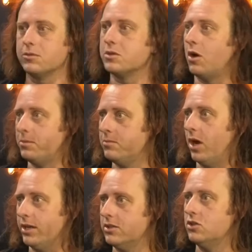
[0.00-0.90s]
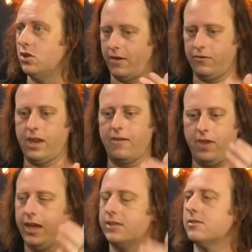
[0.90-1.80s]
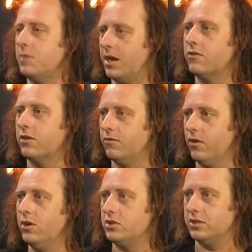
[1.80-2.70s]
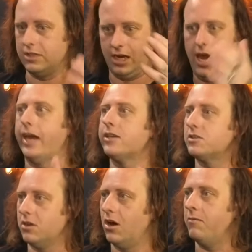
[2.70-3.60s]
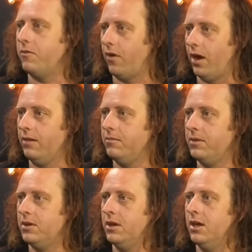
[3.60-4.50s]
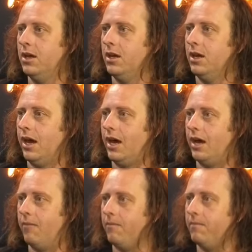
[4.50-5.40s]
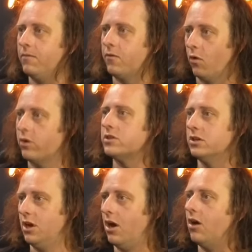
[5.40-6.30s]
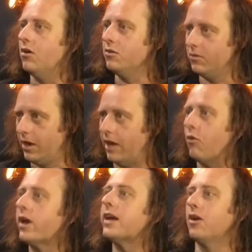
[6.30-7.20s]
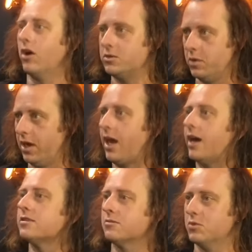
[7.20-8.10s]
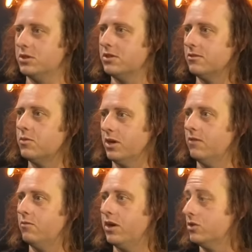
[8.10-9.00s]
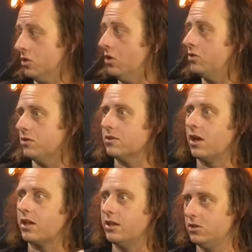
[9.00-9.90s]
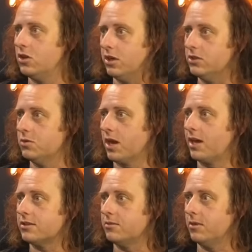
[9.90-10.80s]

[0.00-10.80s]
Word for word: optimize is you have to have X amount of conversions in X time frame um, for it to know and recognize when a customer is when when a searcher is likely to turn into a customer.